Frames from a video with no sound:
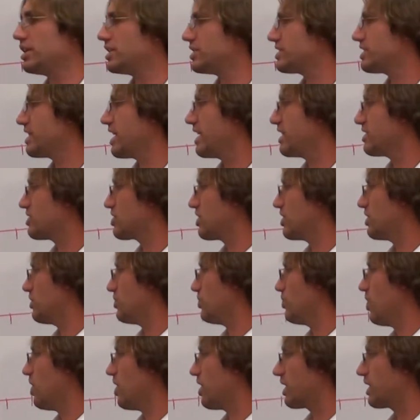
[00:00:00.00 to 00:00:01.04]
and say it's going to
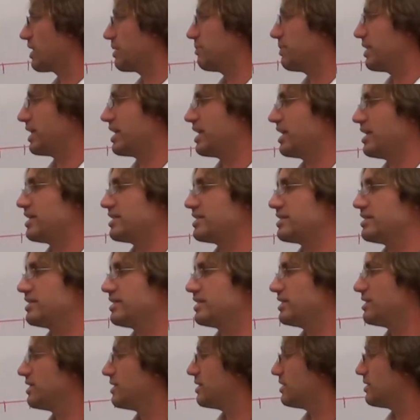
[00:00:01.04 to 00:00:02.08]
work
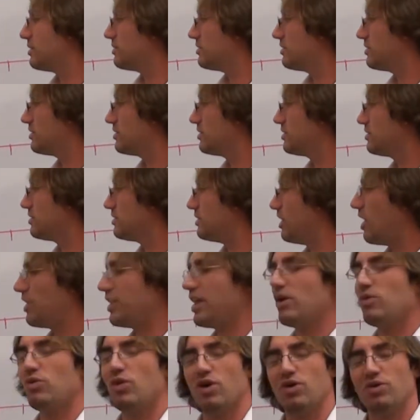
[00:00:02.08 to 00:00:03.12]
because, no,
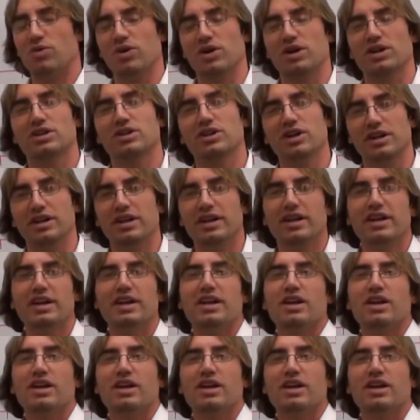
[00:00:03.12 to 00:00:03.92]
that won't work. Good.